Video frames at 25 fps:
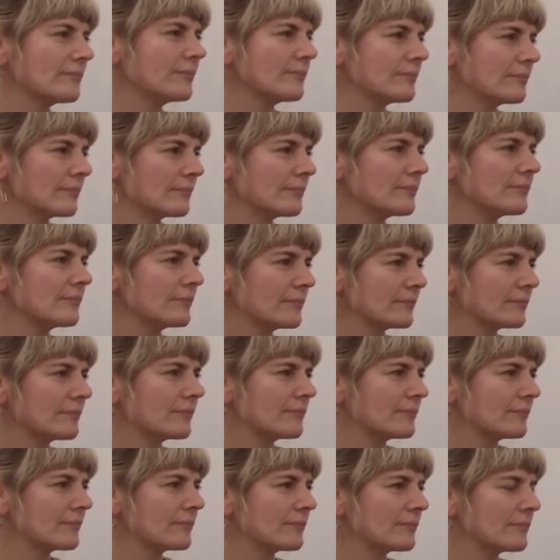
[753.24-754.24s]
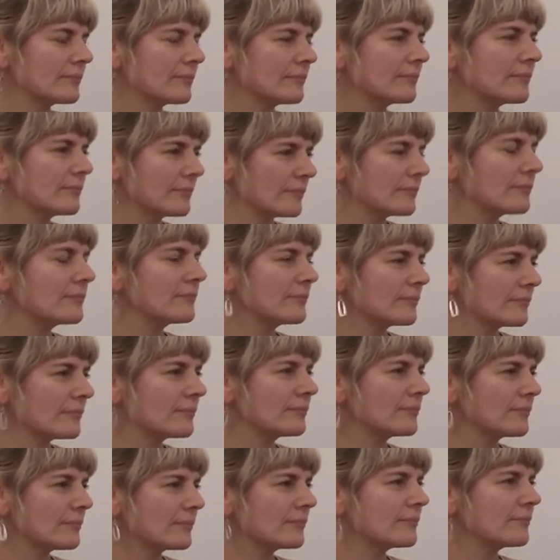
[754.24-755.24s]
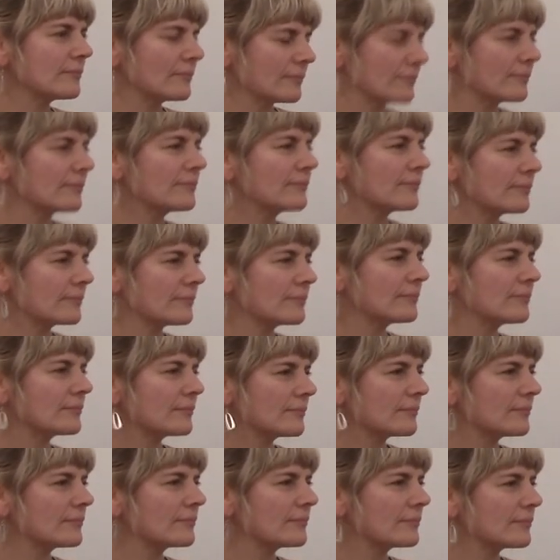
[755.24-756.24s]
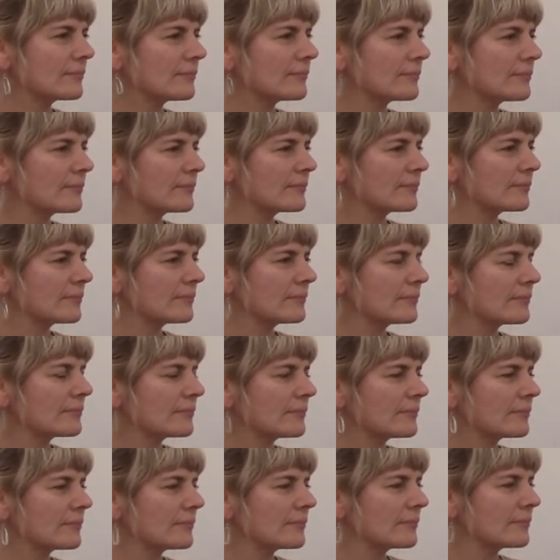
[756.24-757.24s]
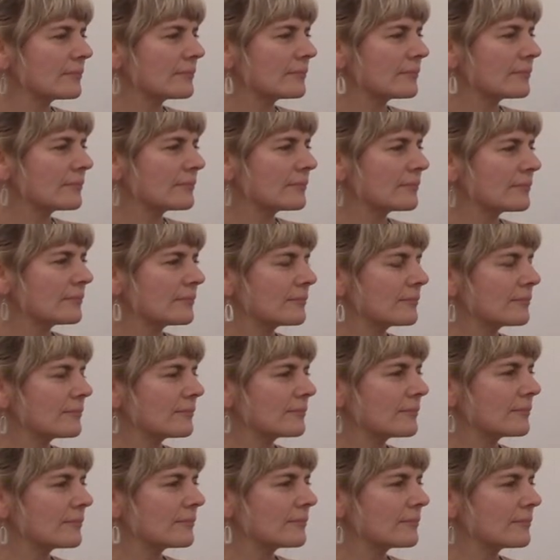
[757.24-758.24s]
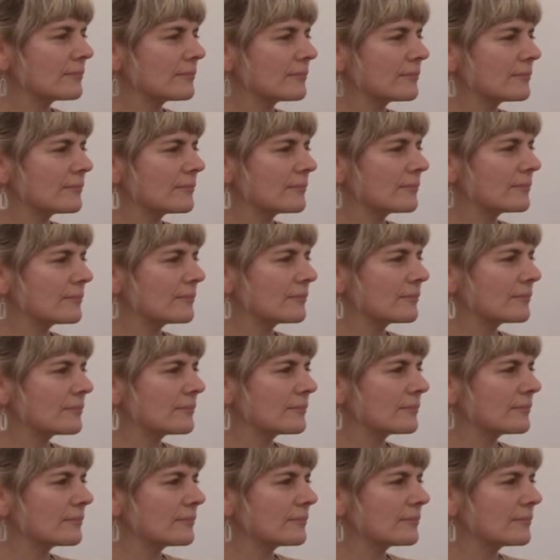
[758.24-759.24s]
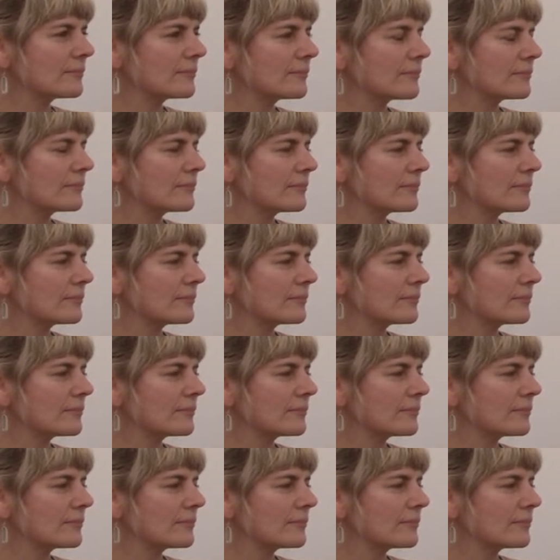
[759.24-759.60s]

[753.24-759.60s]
(not speaking)